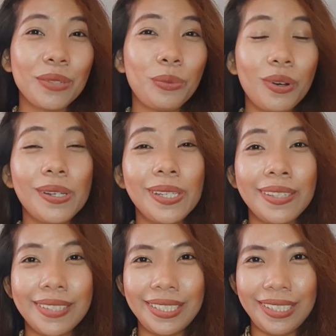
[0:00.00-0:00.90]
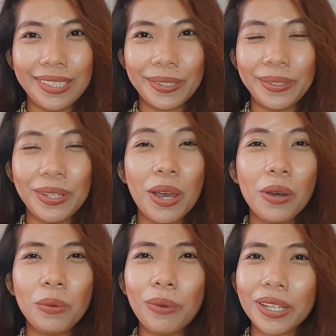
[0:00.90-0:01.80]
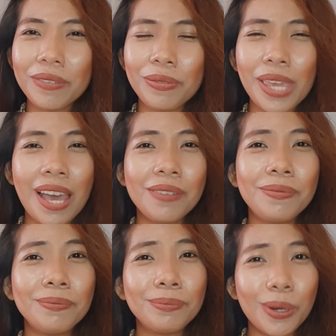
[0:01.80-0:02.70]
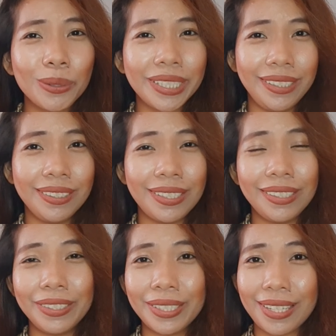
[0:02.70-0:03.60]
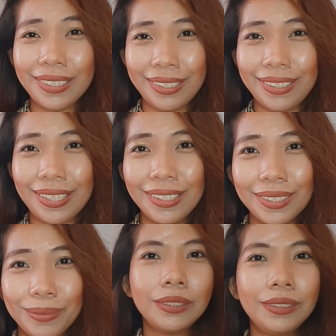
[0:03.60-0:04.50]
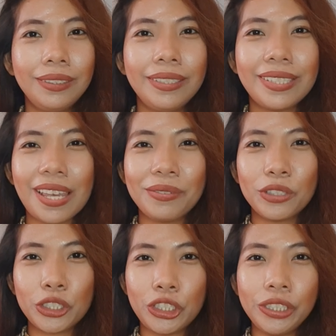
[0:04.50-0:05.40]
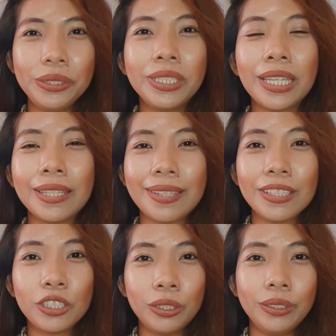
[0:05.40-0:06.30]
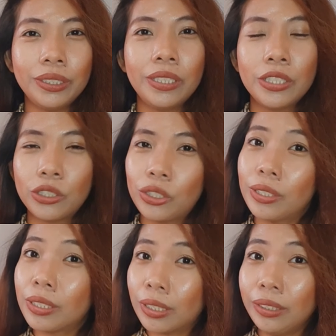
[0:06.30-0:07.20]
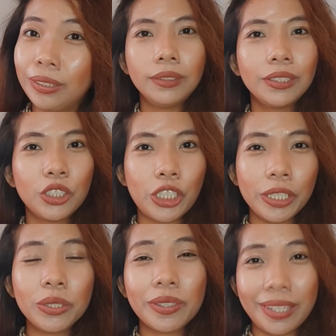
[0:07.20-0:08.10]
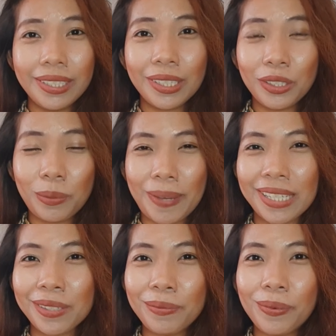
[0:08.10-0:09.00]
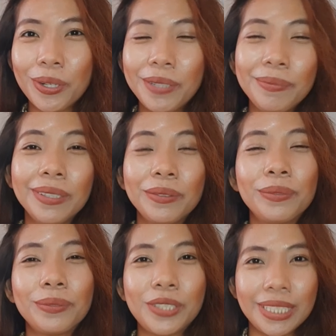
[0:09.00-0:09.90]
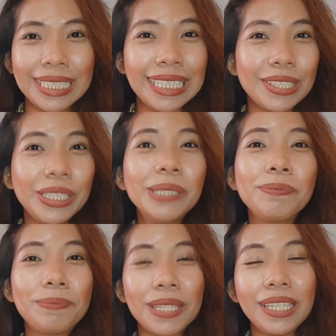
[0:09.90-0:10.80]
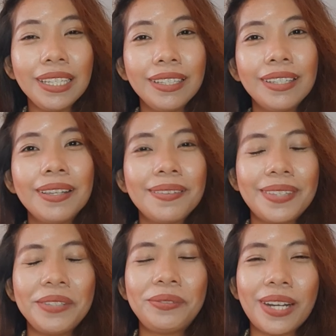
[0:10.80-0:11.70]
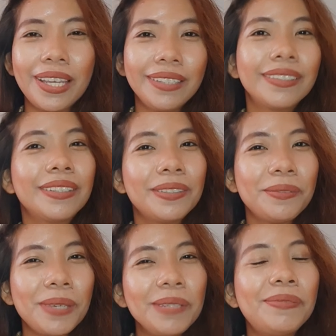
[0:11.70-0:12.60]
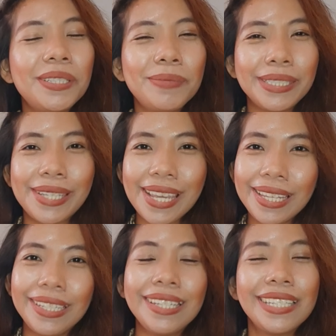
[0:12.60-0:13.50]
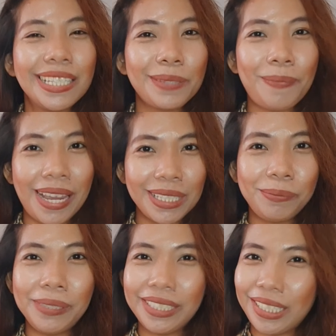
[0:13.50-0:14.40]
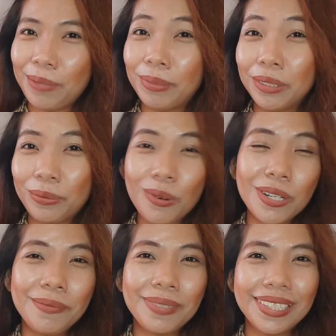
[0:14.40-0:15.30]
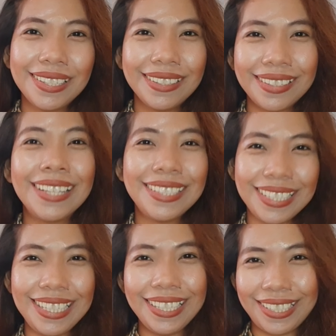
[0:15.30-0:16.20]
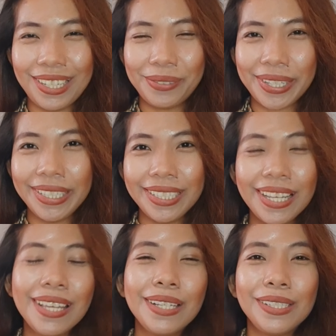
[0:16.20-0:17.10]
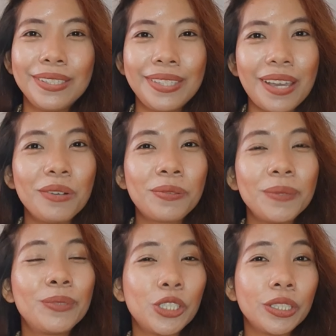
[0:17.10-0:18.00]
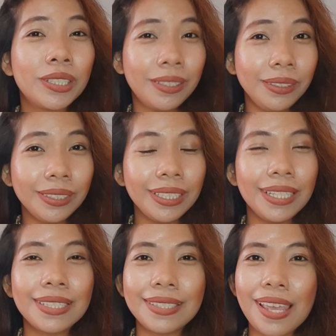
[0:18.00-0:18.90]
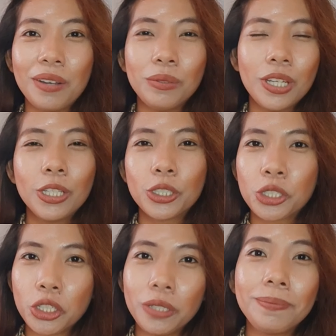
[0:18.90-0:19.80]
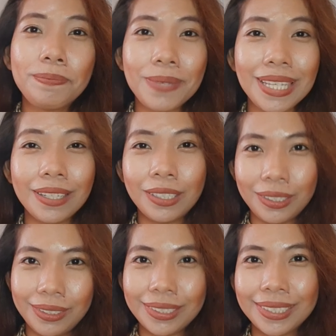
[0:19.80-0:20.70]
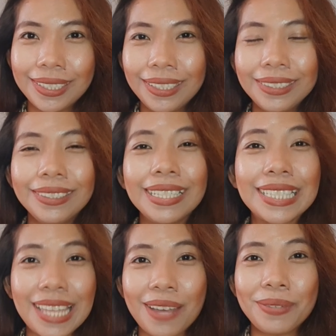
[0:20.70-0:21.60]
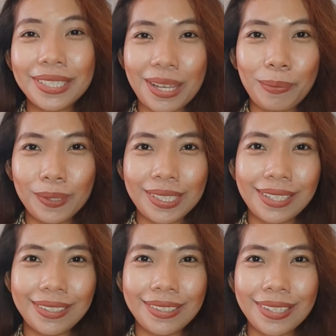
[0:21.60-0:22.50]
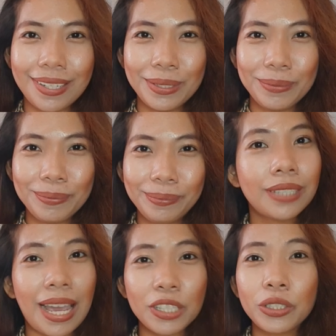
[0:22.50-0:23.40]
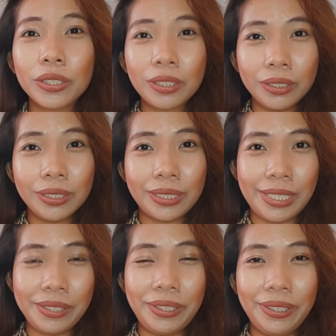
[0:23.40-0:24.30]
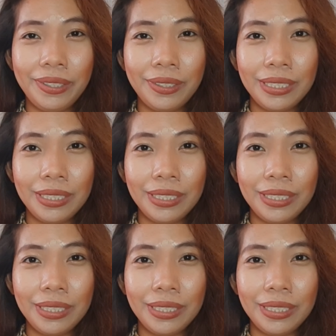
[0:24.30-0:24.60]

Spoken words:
one in this lesson, what if we have modals in our sentences? Let's have should and then cook. Should cook. Change this into passive form. Just insert be, then write the main verb again in its past participle form. That's easy, right? Now from should cook, it's now should be cooked. Let's have example sentences. I should cook dinner.